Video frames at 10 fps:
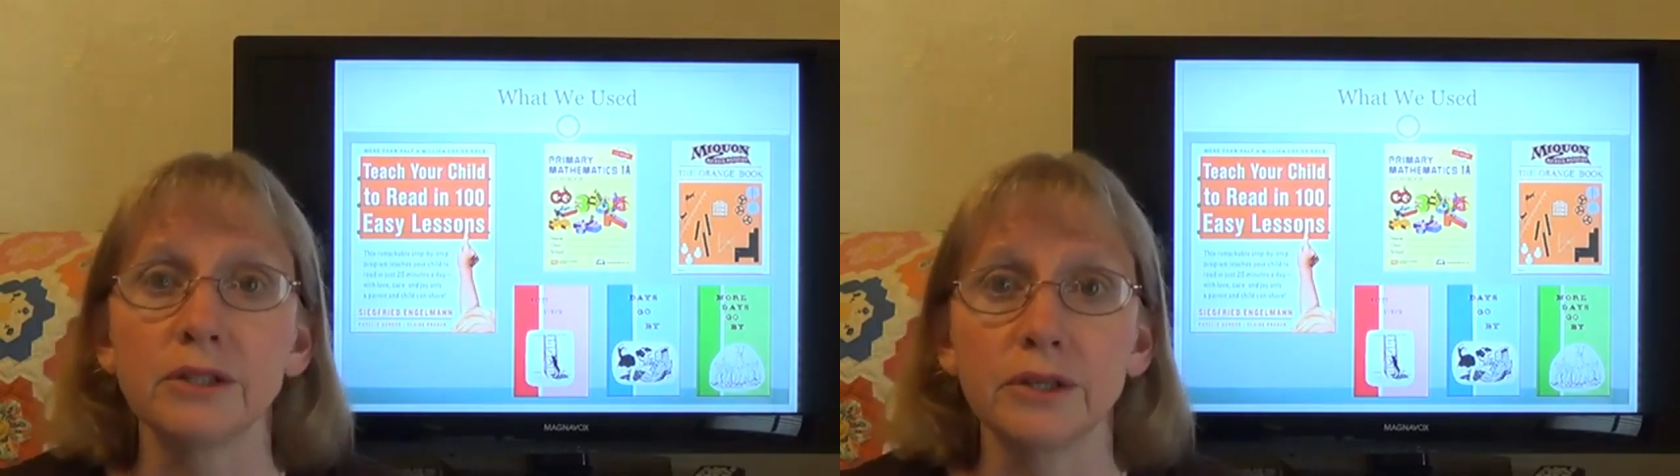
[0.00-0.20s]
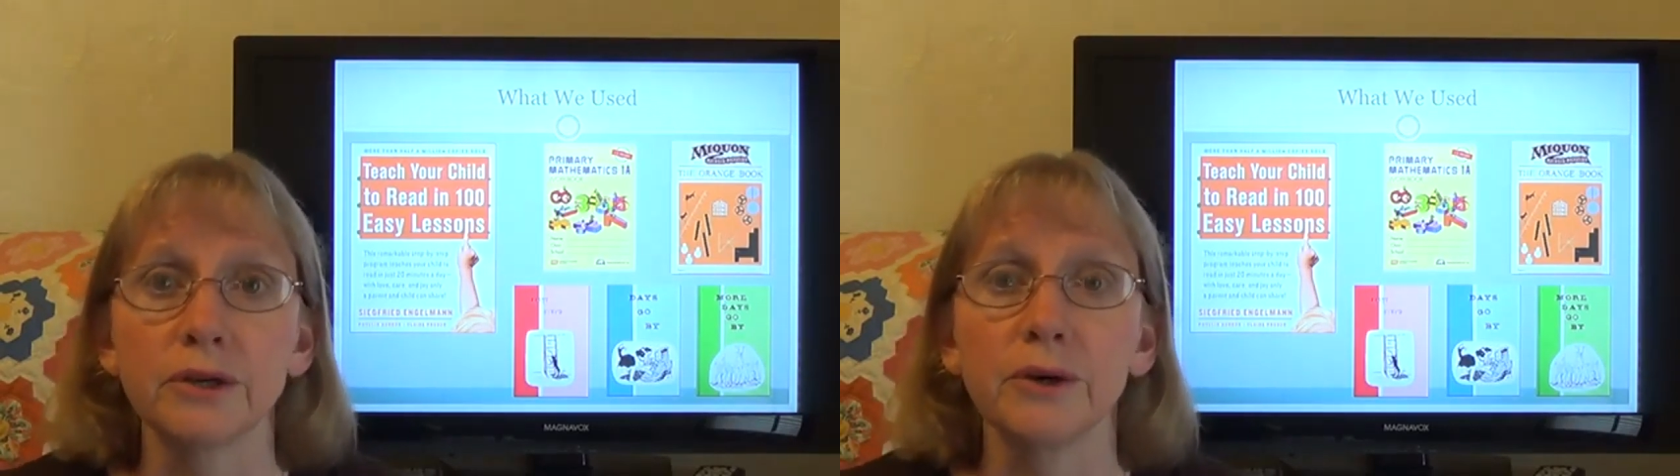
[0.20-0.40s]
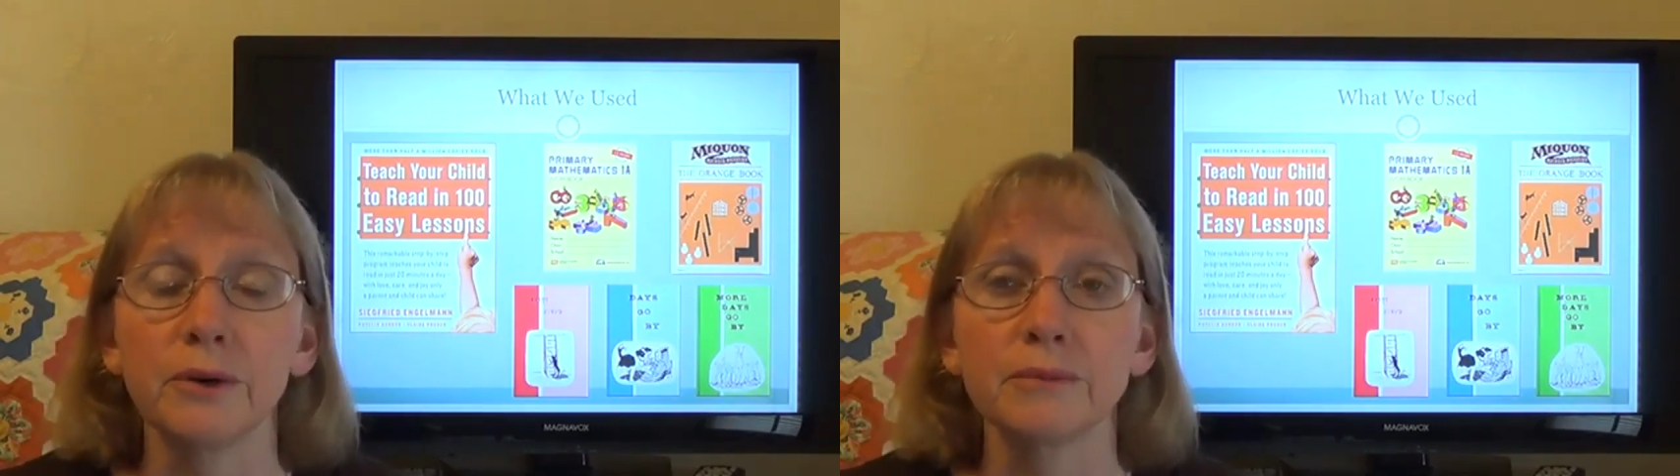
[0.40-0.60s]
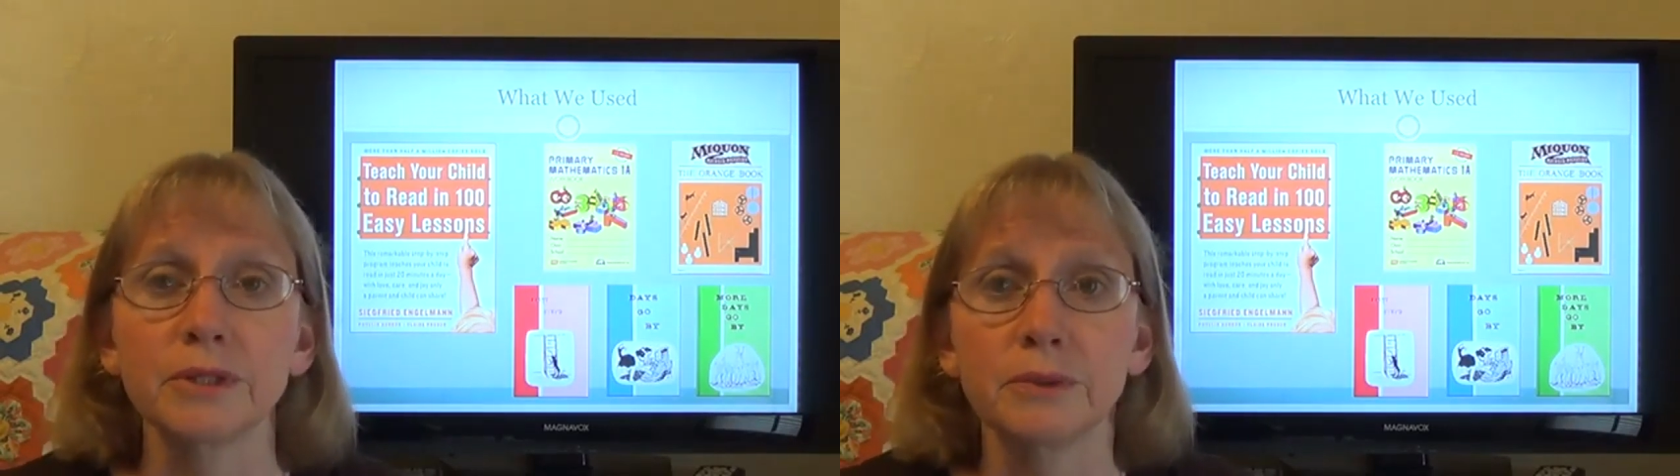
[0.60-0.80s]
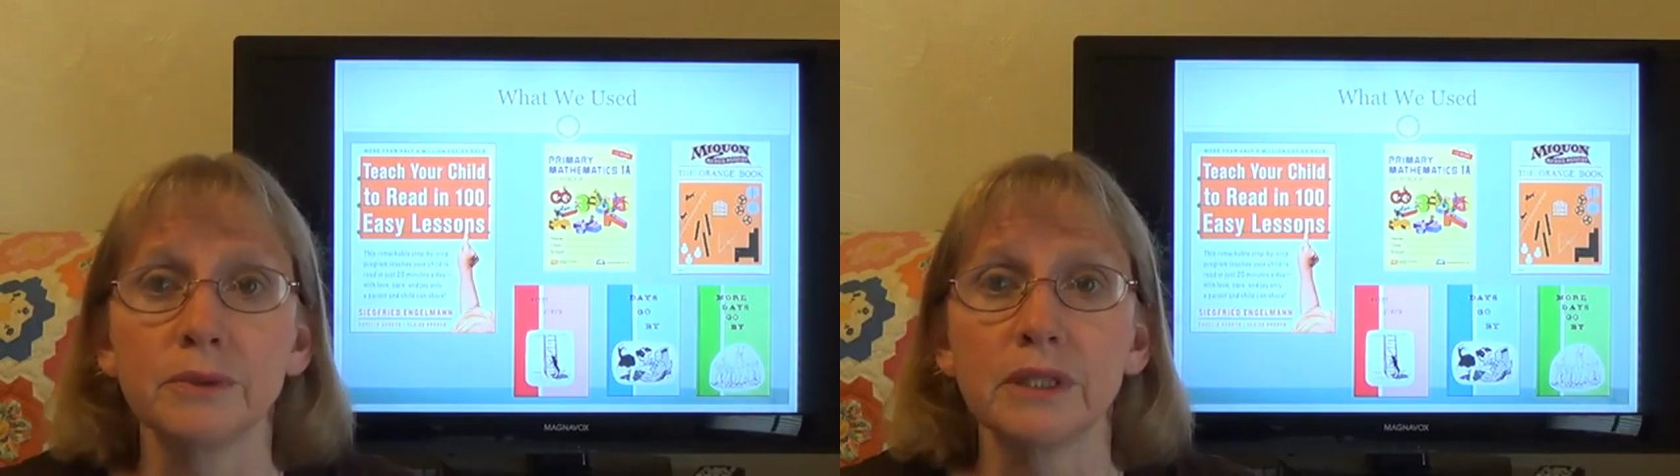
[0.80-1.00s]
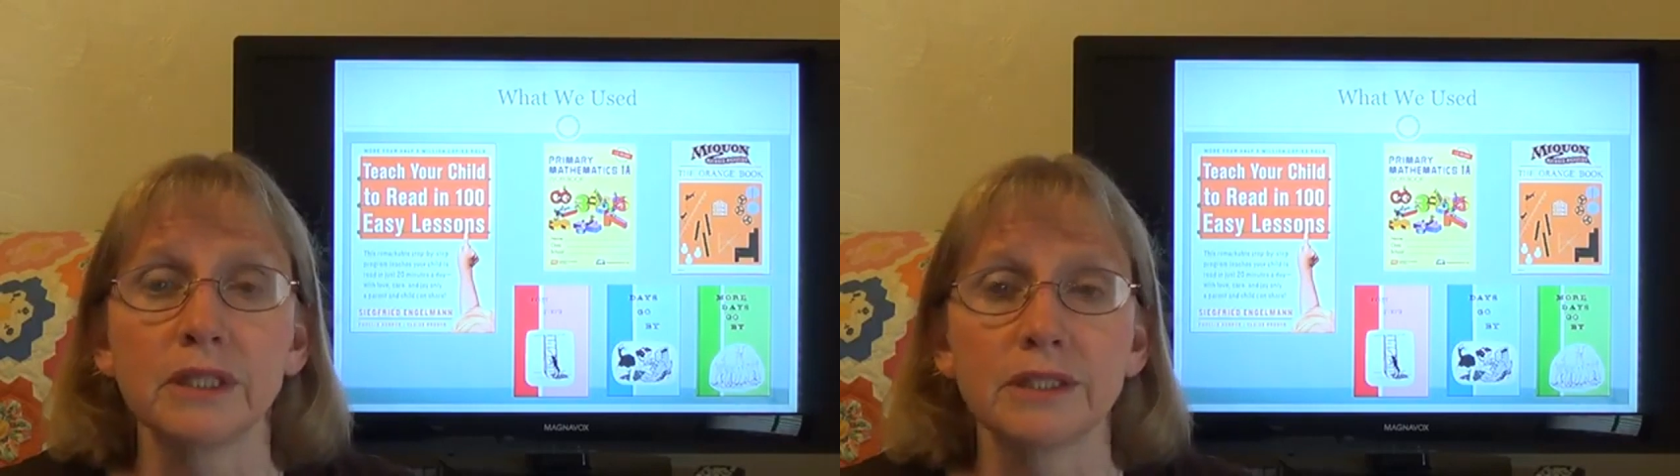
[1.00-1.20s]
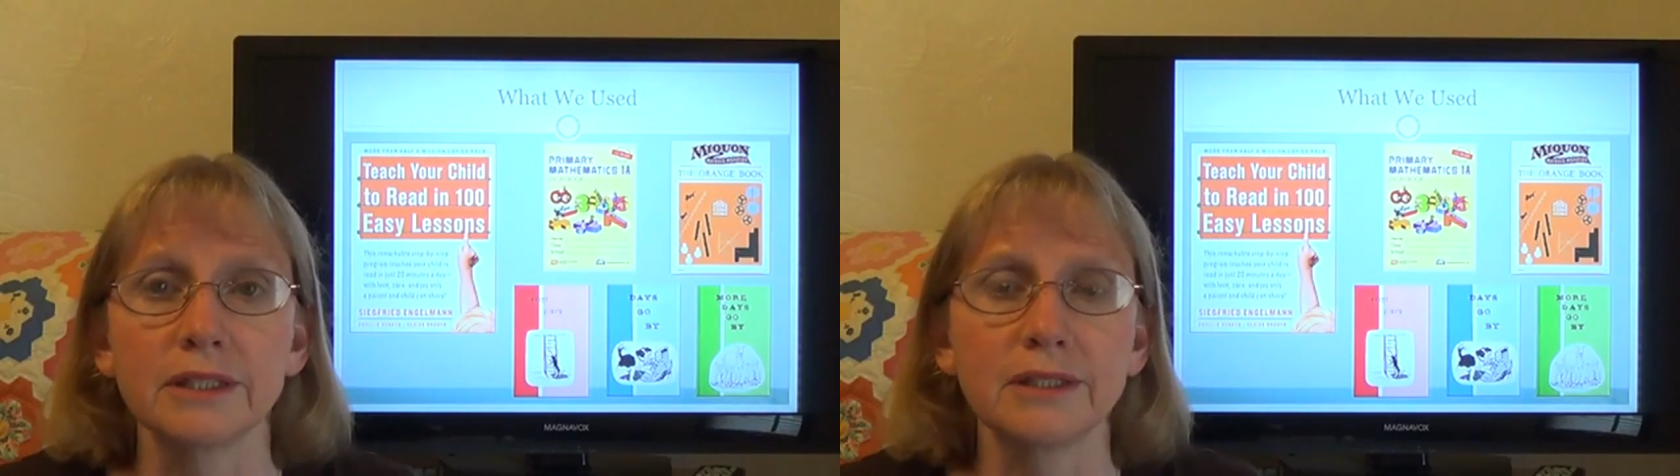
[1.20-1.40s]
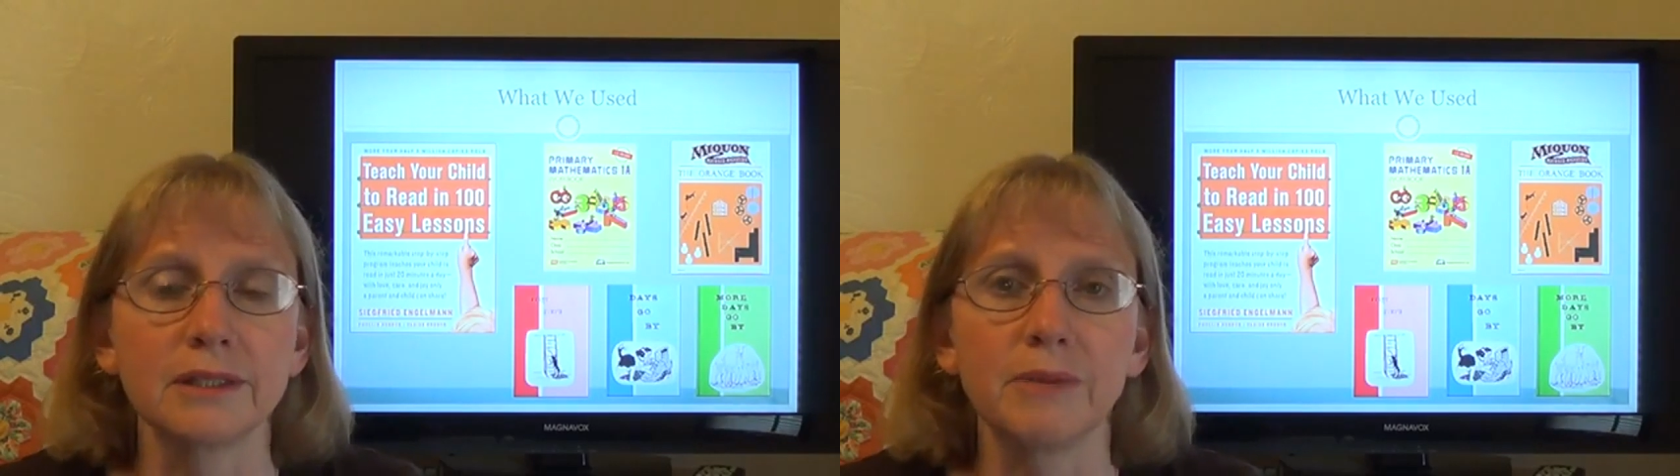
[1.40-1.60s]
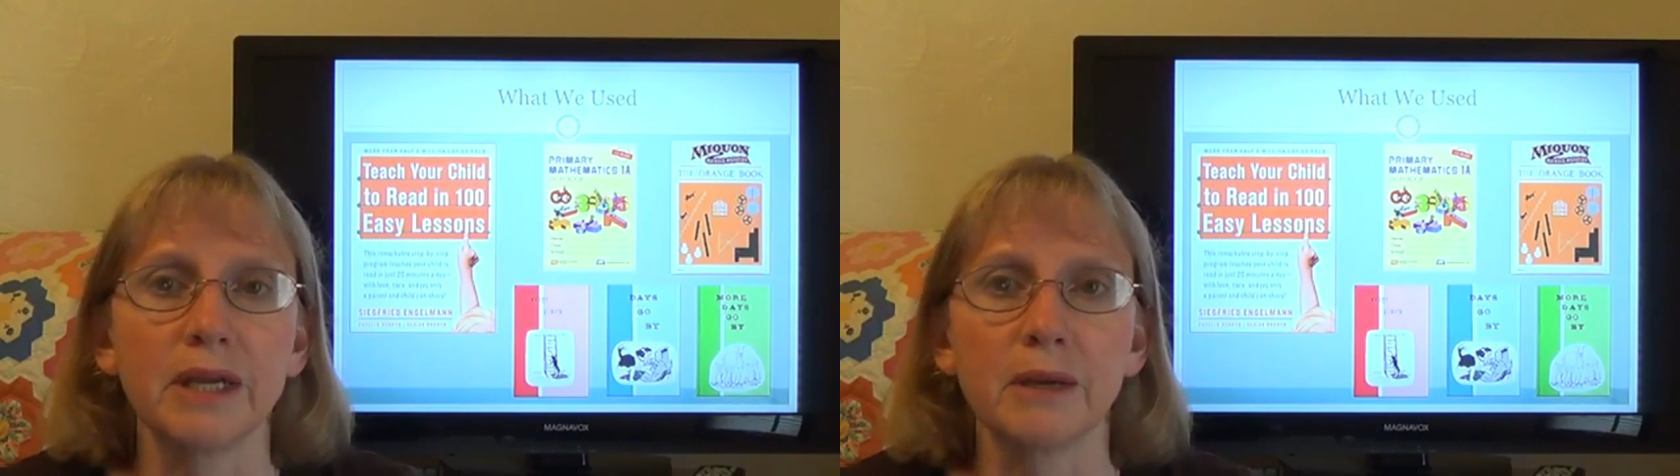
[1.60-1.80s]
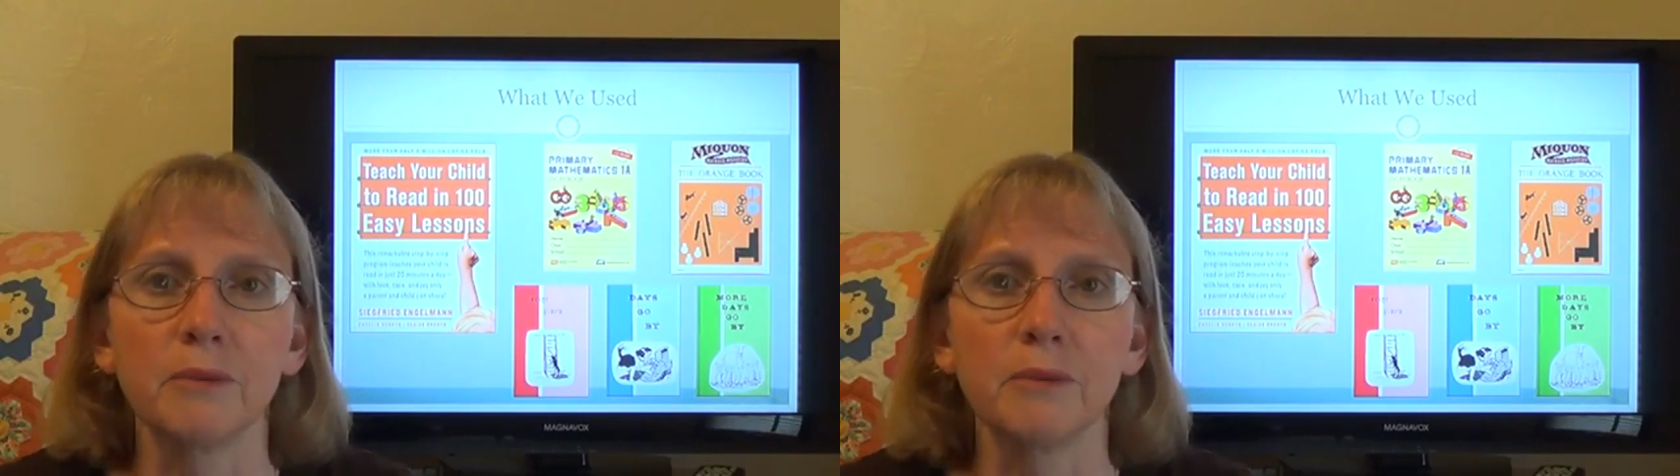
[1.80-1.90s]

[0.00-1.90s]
your homeschooling just to make it